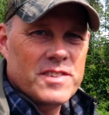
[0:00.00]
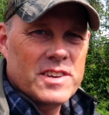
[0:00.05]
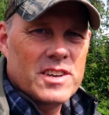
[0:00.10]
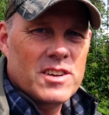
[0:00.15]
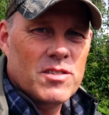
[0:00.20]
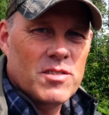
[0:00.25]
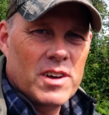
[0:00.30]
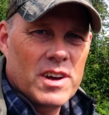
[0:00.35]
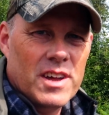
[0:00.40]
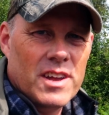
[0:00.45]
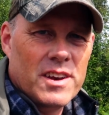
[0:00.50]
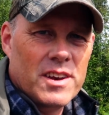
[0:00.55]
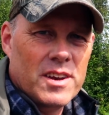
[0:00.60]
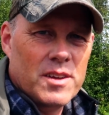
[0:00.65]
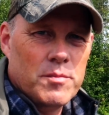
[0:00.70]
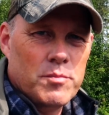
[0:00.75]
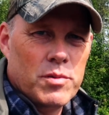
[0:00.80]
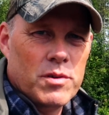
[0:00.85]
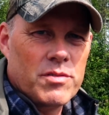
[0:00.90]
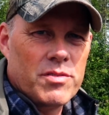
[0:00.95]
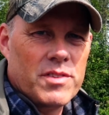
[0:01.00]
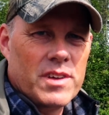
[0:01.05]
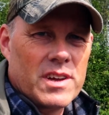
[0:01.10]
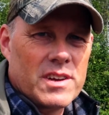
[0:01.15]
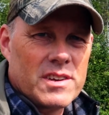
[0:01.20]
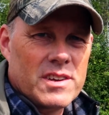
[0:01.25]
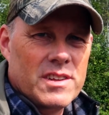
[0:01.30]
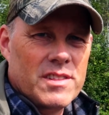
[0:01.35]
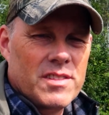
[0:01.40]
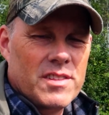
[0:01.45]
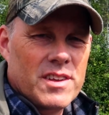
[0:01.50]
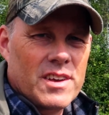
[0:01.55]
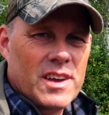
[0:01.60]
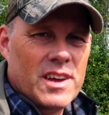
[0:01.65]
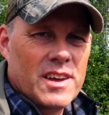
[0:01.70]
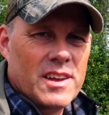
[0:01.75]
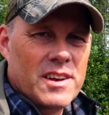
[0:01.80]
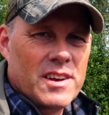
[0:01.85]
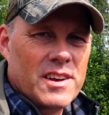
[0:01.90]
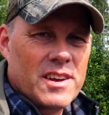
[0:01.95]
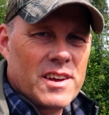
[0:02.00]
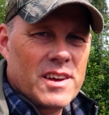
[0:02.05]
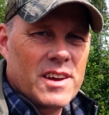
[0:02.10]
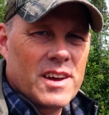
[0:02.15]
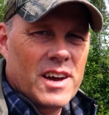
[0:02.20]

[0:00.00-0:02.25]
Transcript: video and put that in the end.